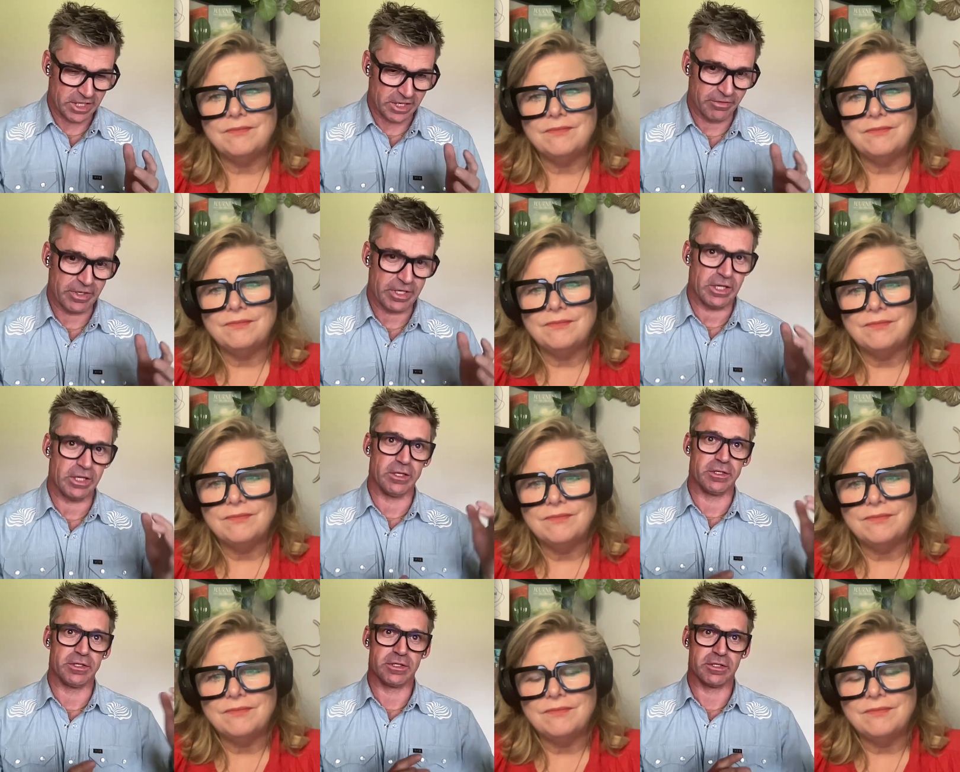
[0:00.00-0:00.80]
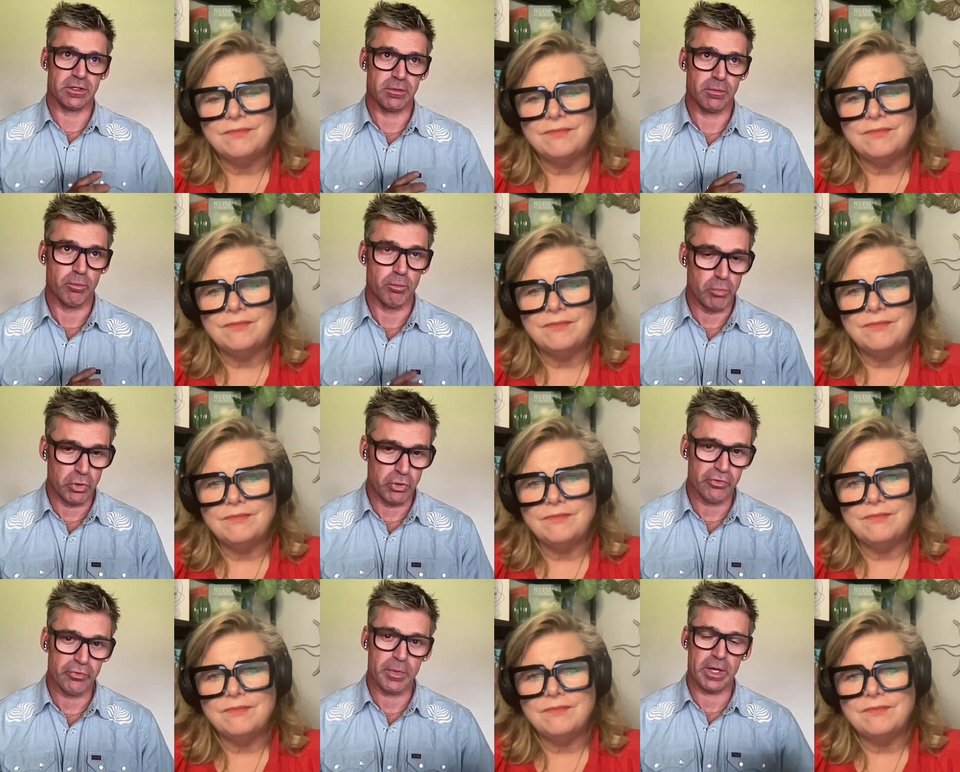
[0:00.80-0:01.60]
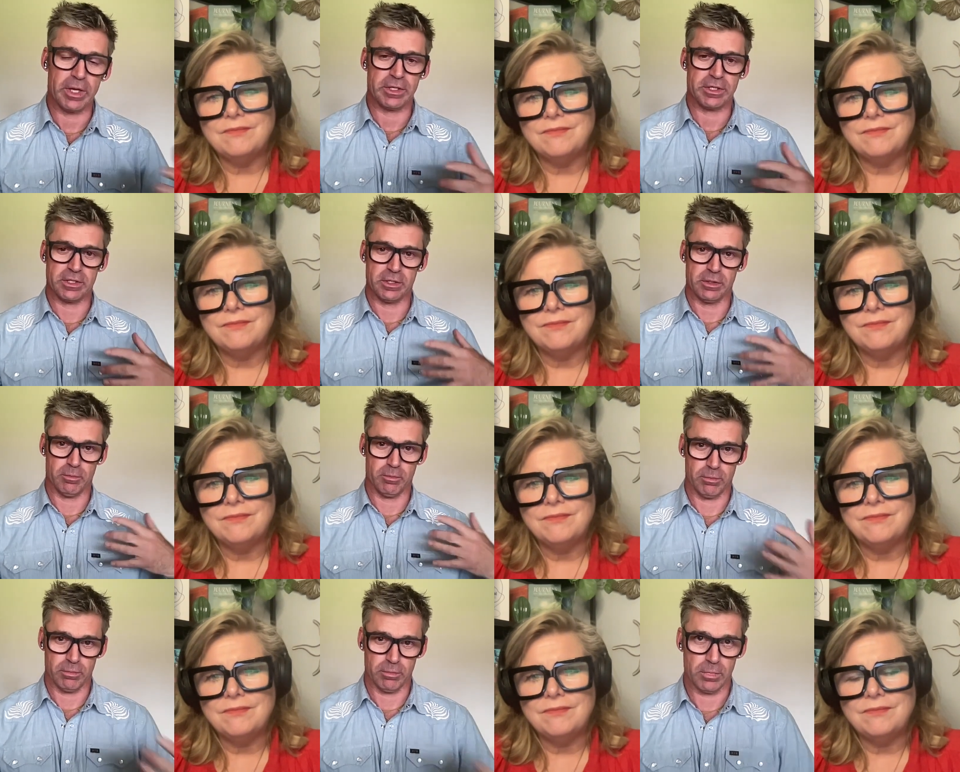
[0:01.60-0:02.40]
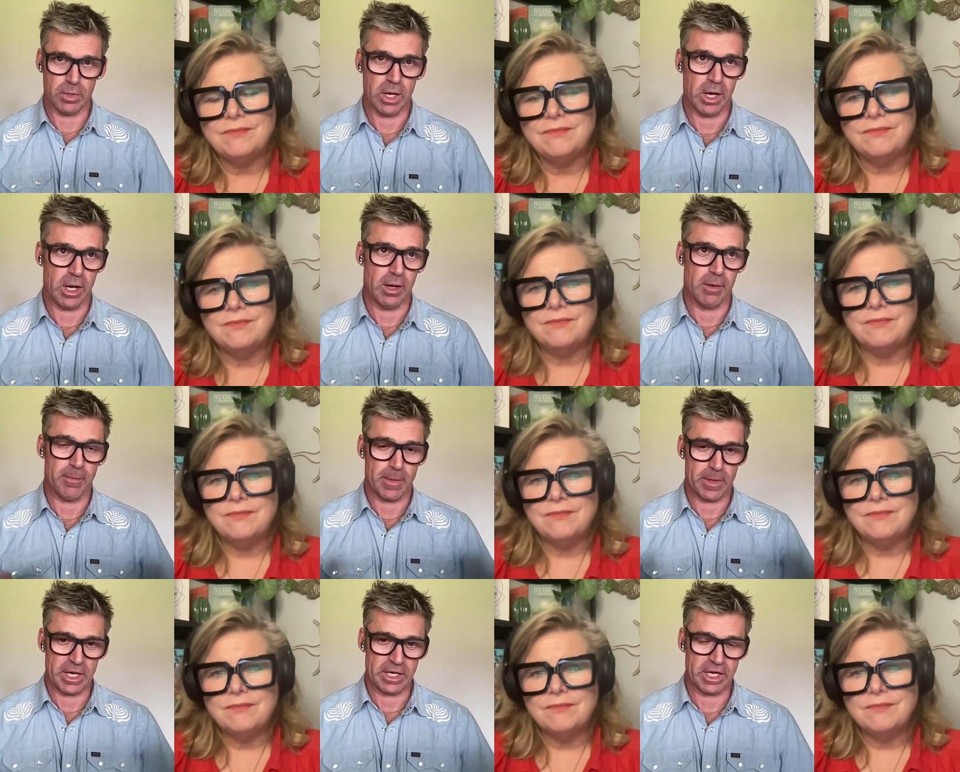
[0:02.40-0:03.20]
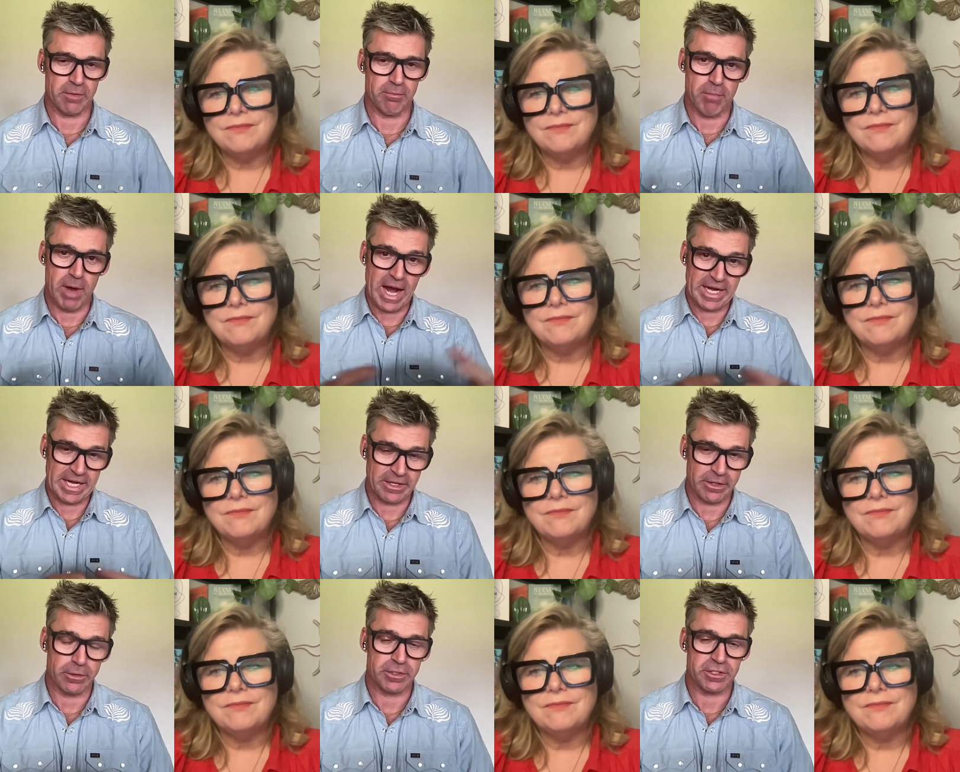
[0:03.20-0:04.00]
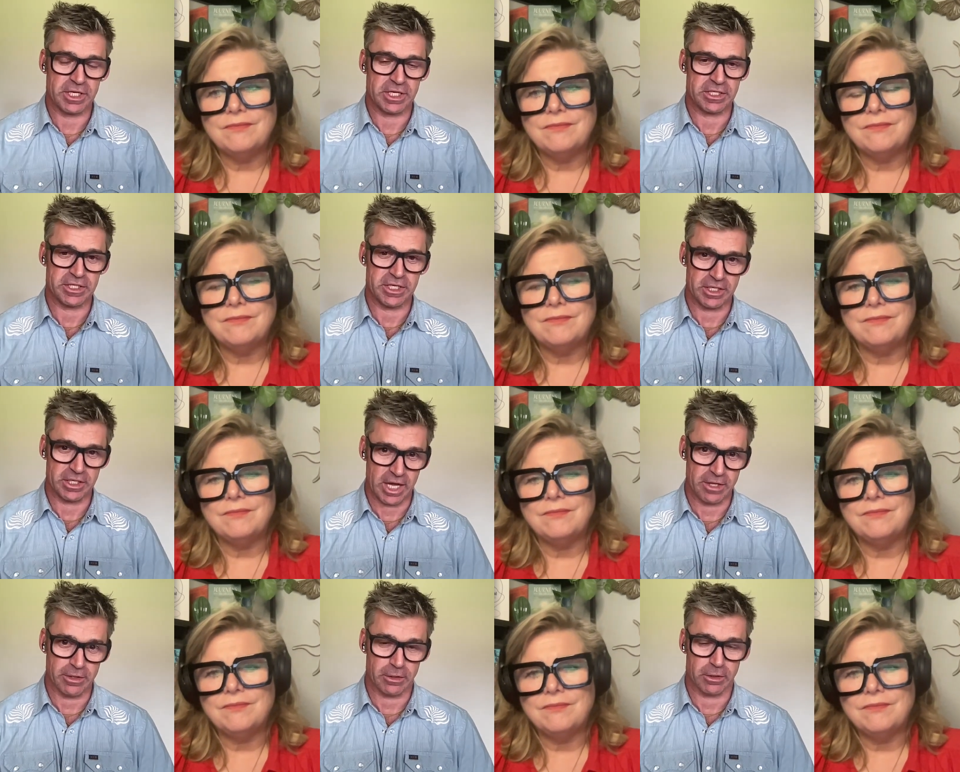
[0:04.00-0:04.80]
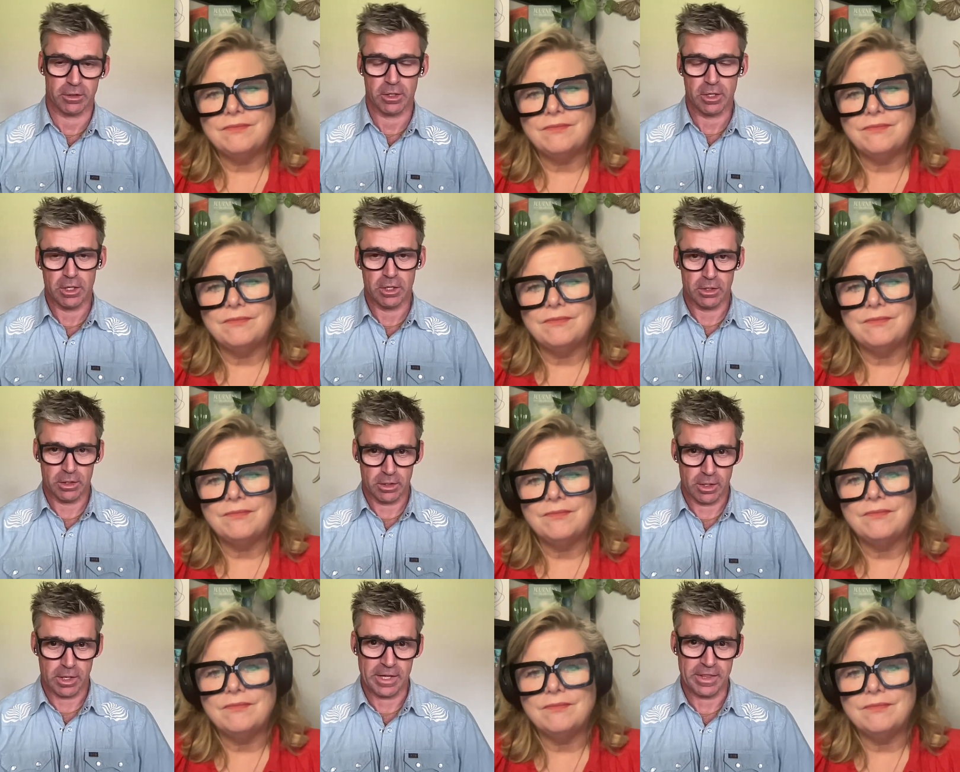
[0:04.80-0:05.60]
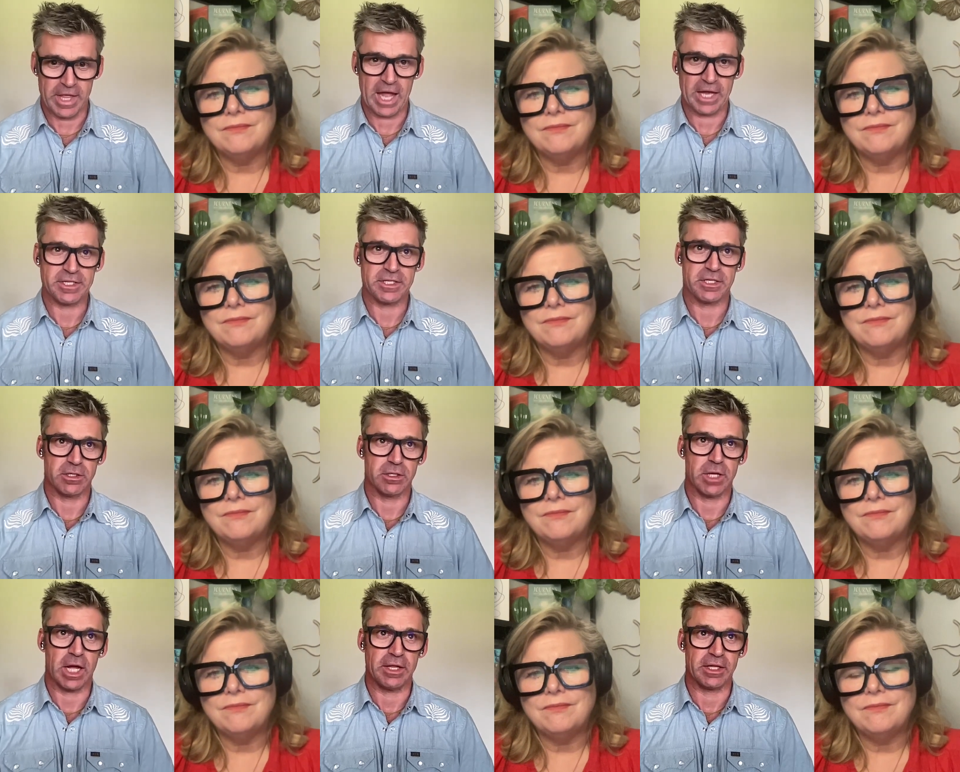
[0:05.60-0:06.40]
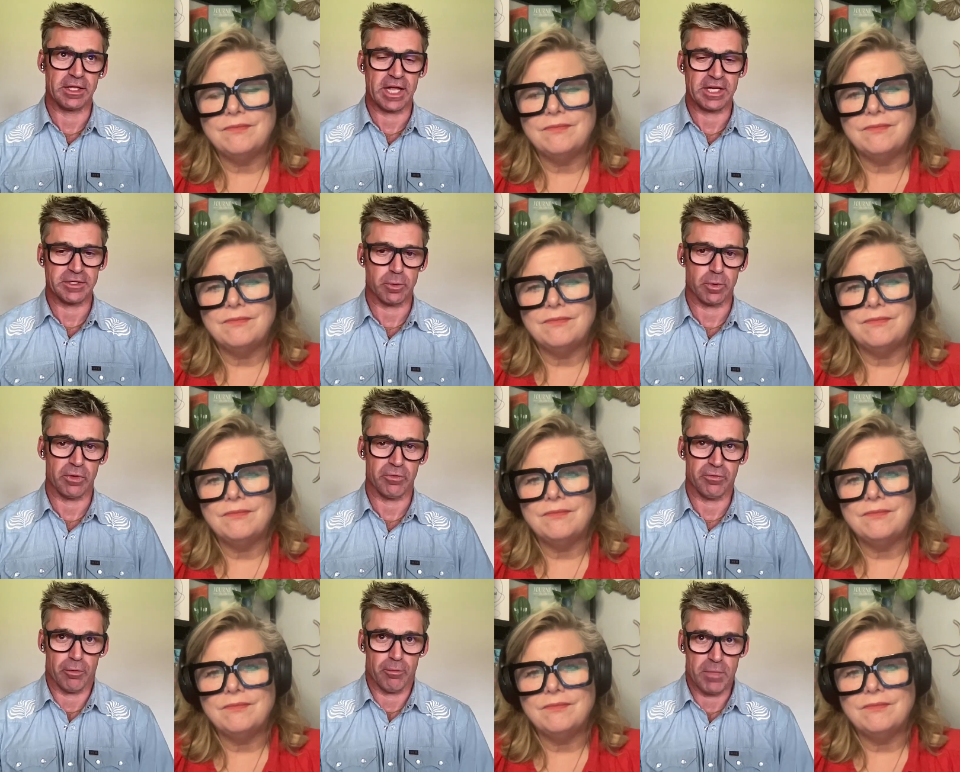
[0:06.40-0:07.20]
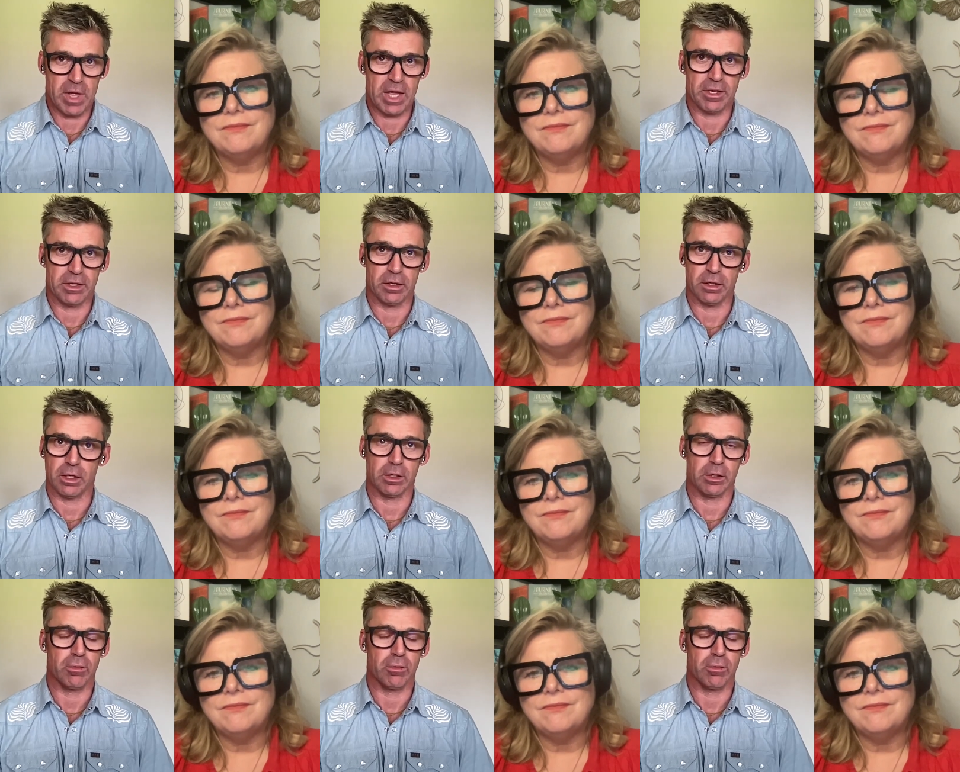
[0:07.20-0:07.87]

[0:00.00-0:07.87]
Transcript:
Speaker 1: activities, movement, and combining those things together. And that's, I think that's for men,